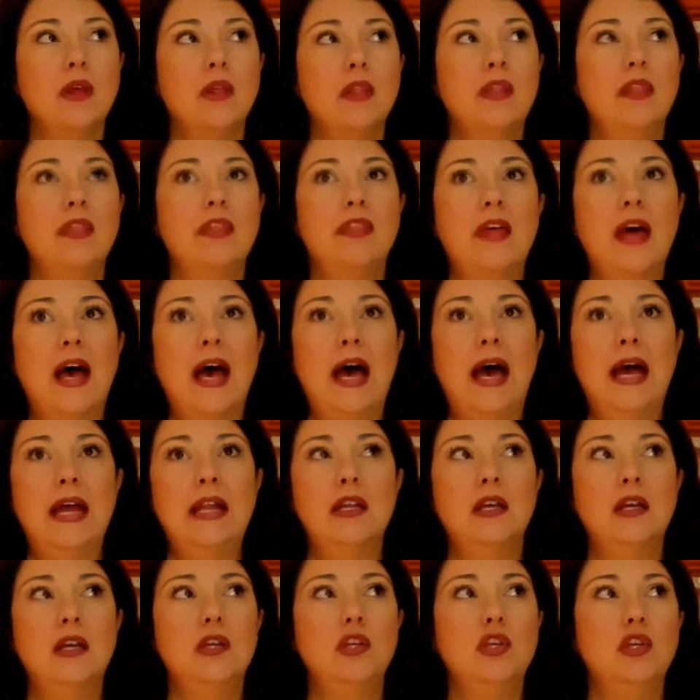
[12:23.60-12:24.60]
that
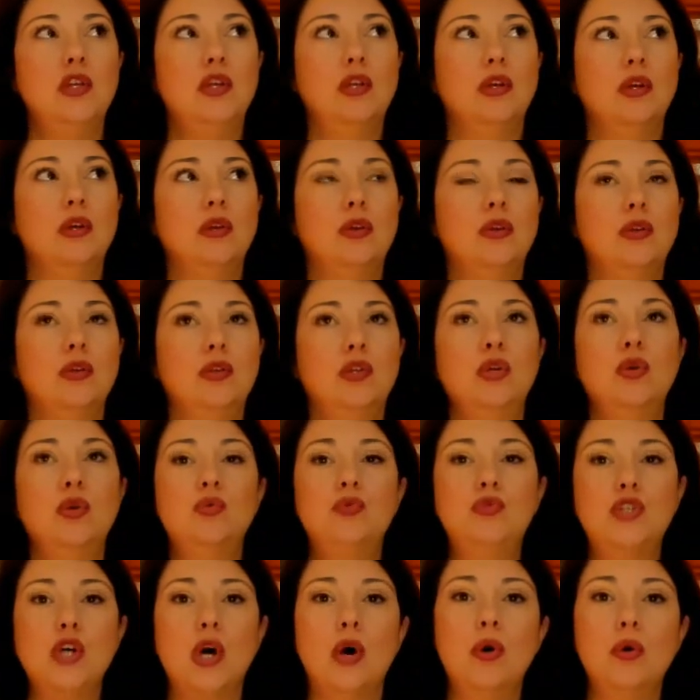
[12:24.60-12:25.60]
you
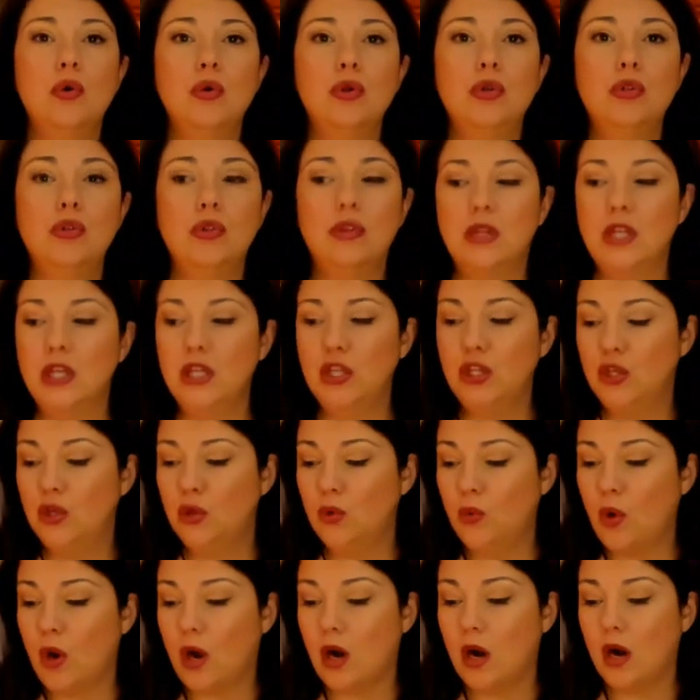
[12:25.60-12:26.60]
don't, that
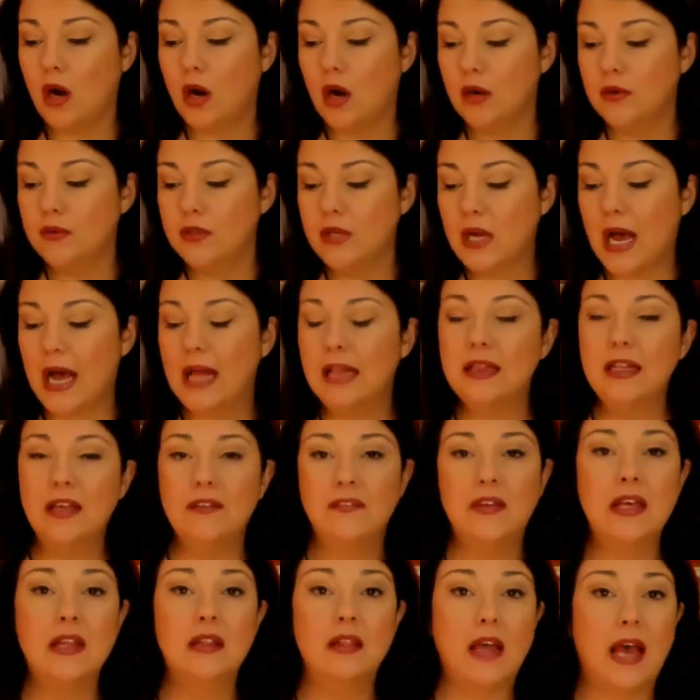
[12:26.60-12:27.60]
you are not
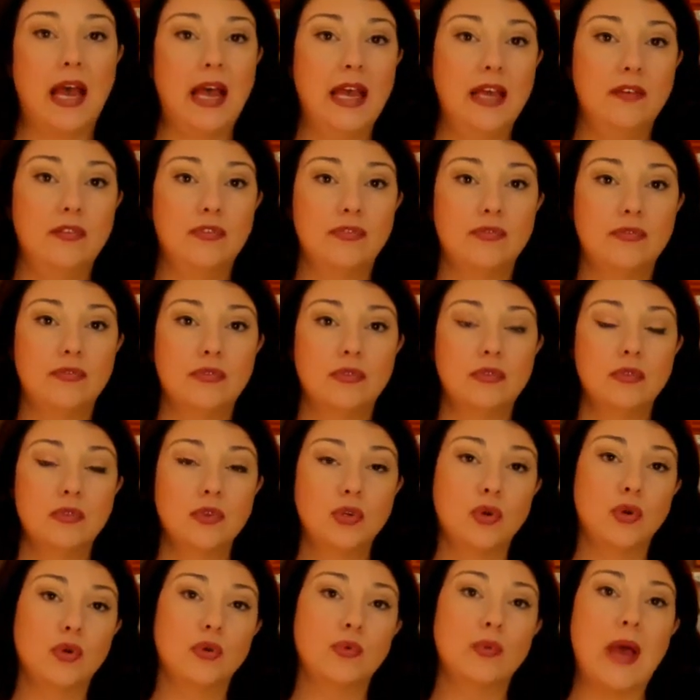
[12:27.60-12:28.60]
living life
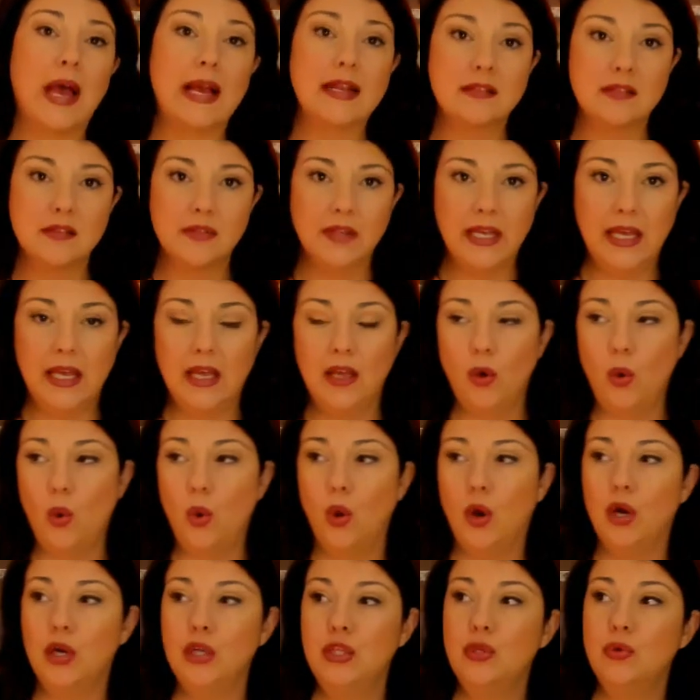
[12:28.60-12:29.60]
correctly,
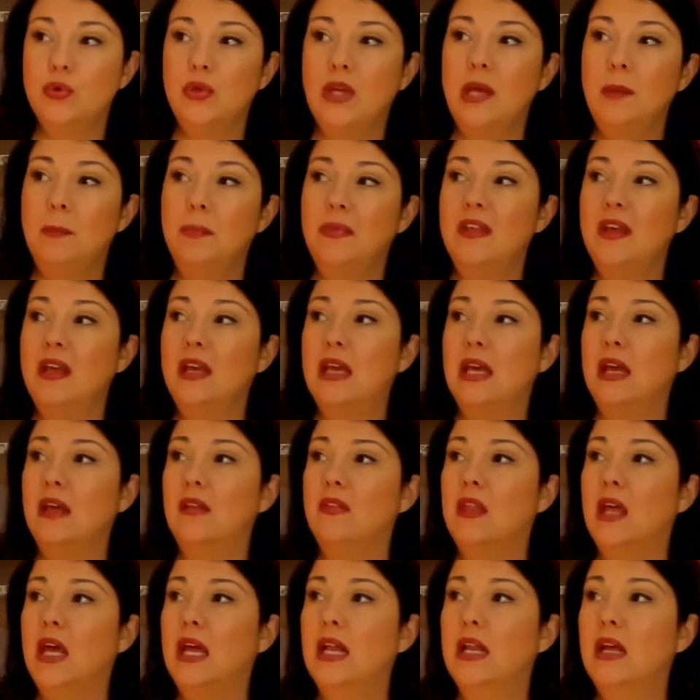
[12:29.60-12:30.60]
or you keep thinking
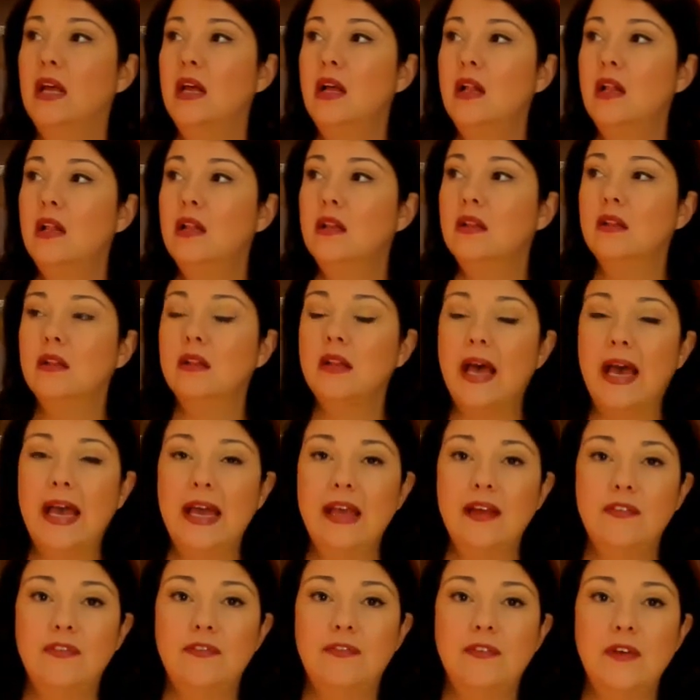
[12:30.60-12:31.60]
that
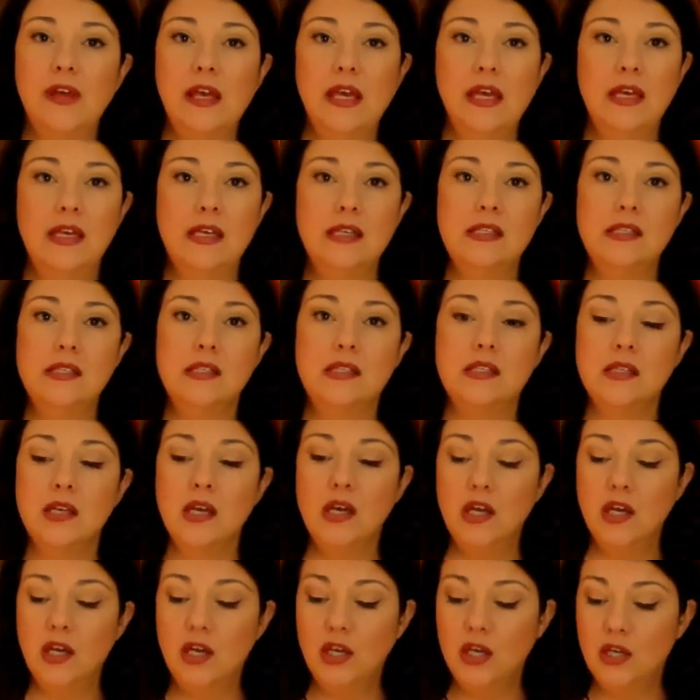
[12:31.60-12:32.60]
life is
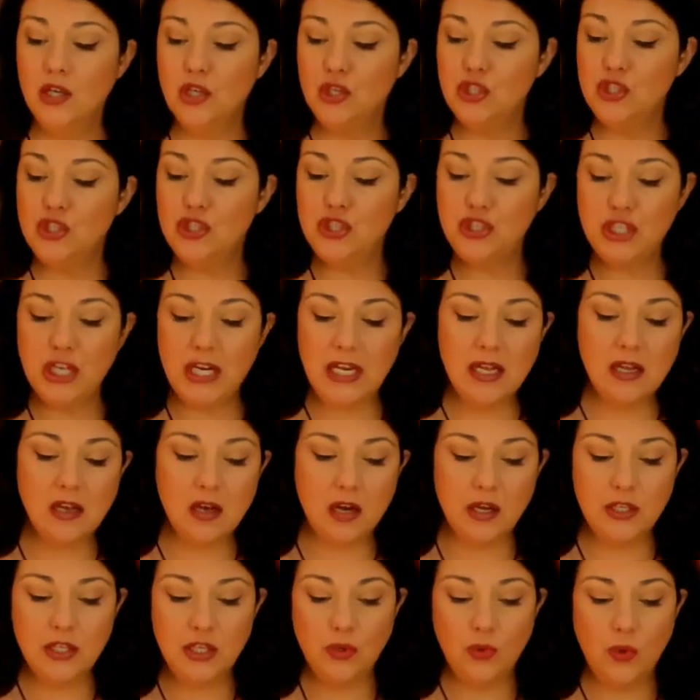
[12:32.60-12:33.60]
shitting
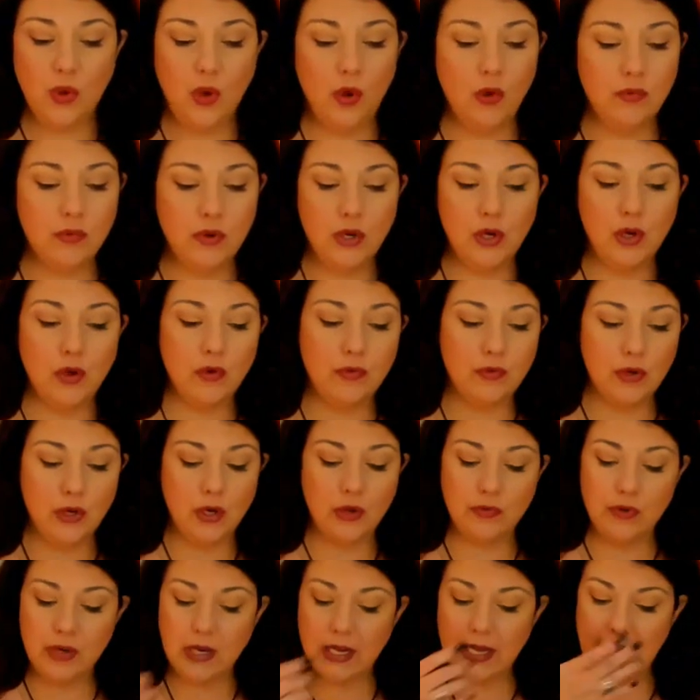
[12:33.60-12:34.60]
on you over and over and
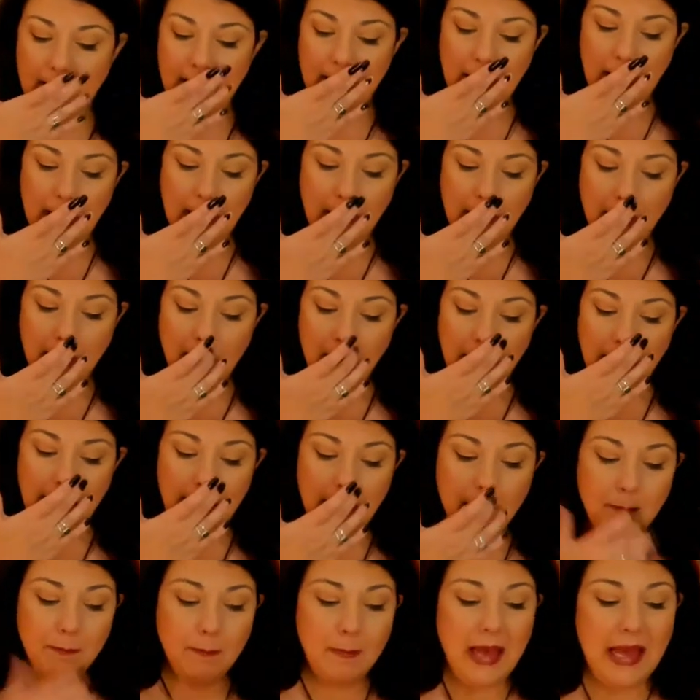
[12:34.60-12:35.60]
over again,
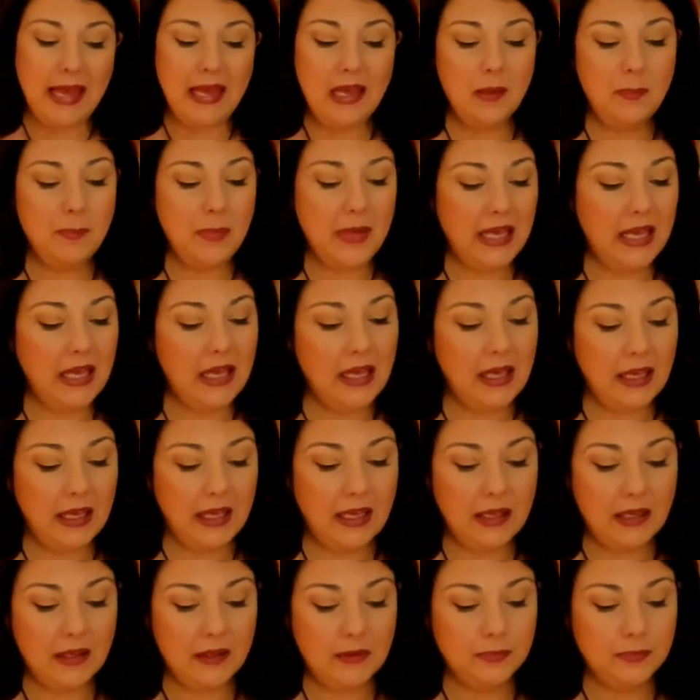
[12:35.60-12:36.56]
it may be